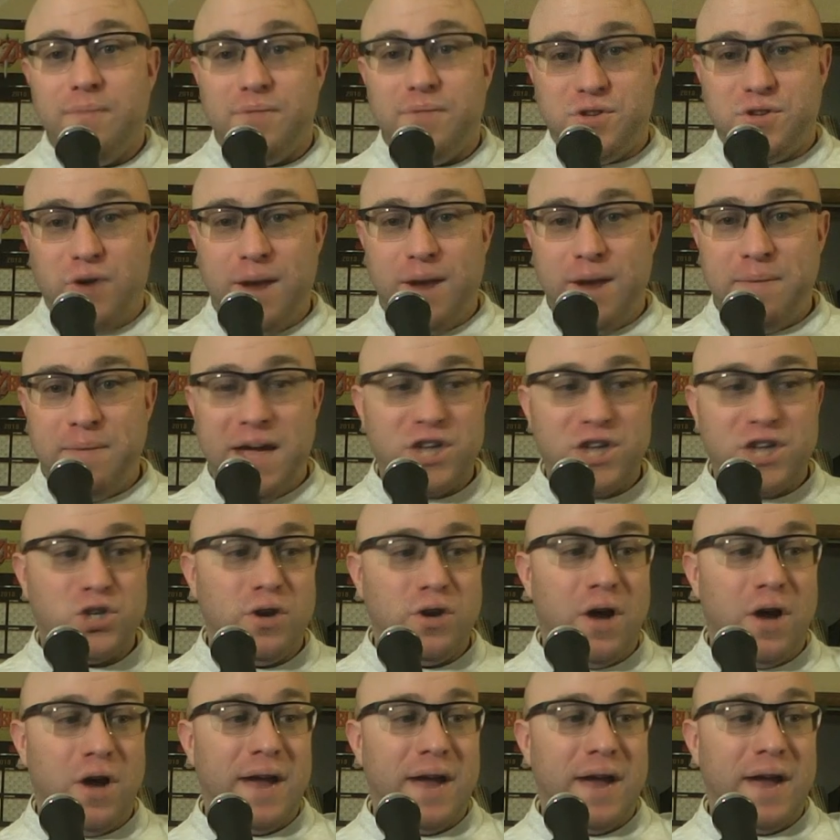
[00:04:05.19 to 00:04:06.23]
So NBA
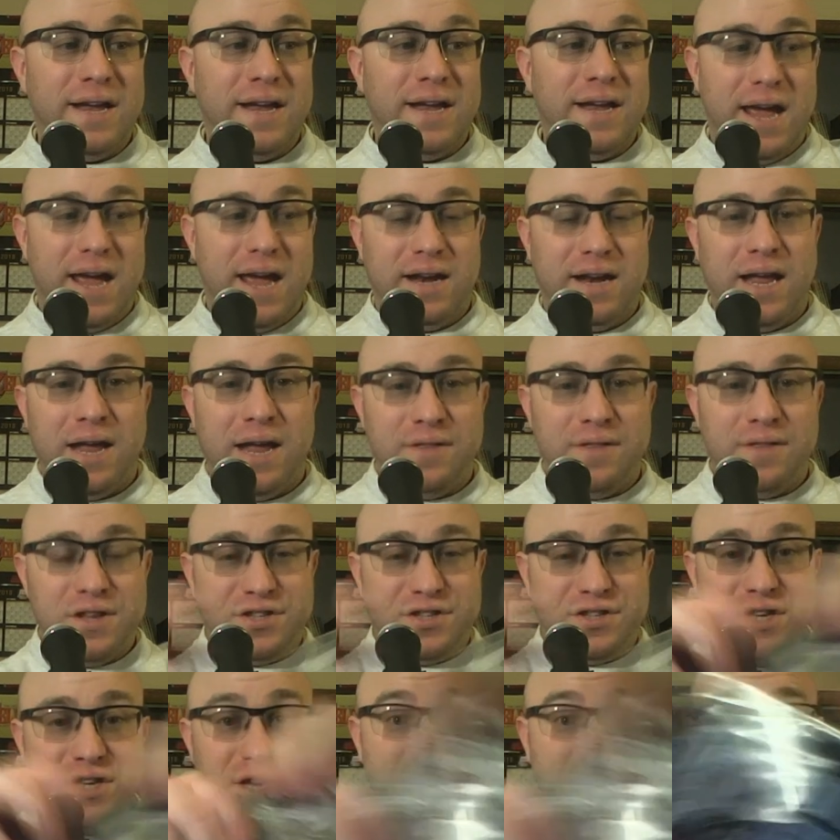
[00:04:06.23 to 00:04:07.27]
Shootout 98. And
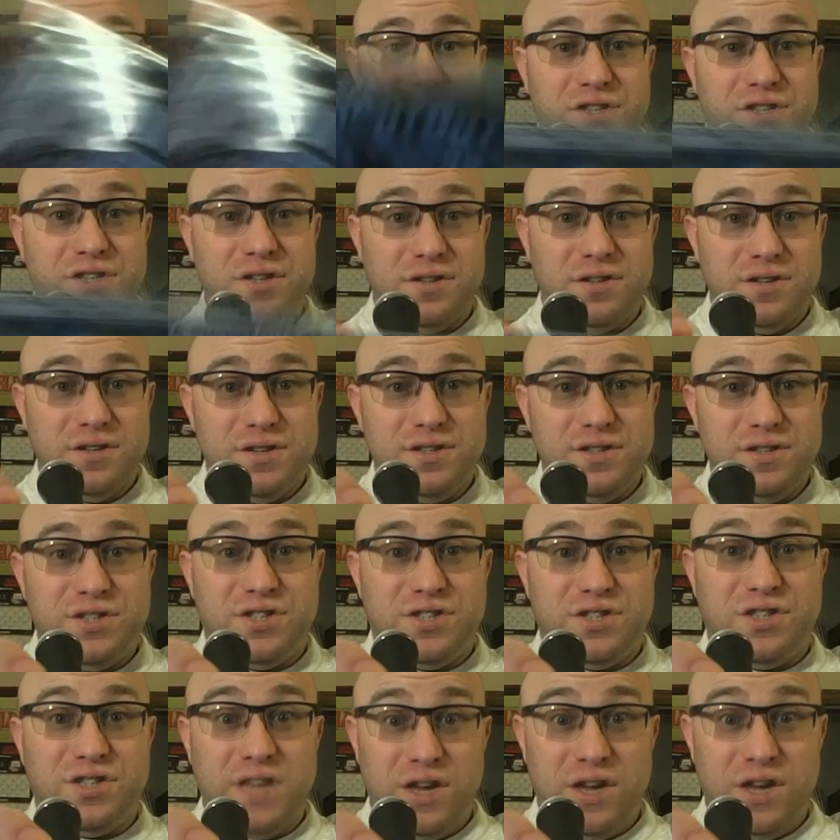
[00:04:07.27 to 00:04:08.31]
this is
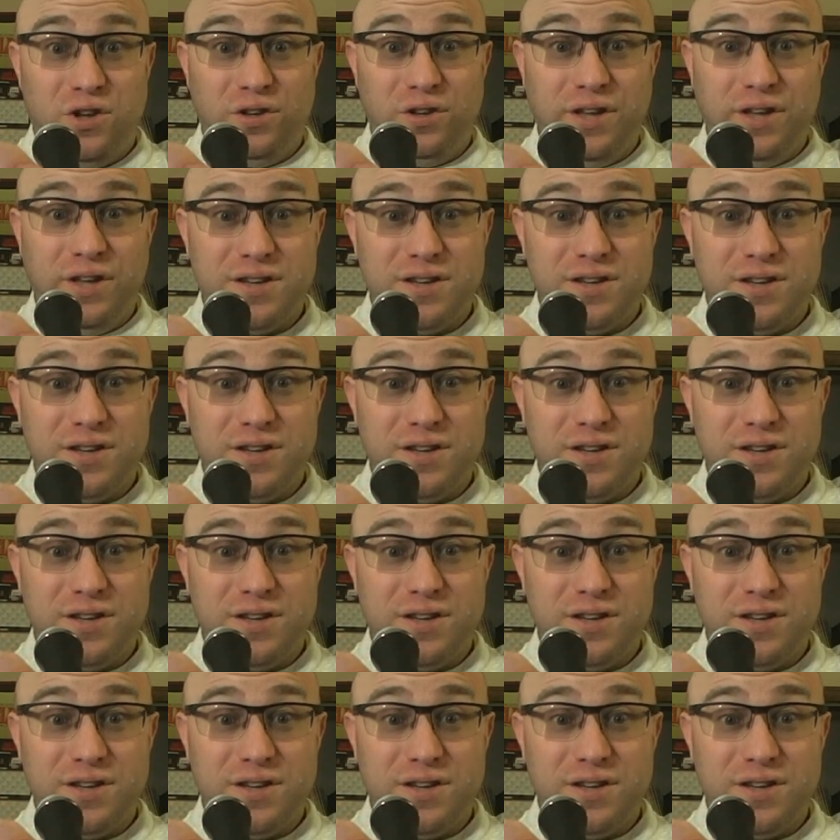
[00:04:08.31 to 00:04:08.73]
sealed.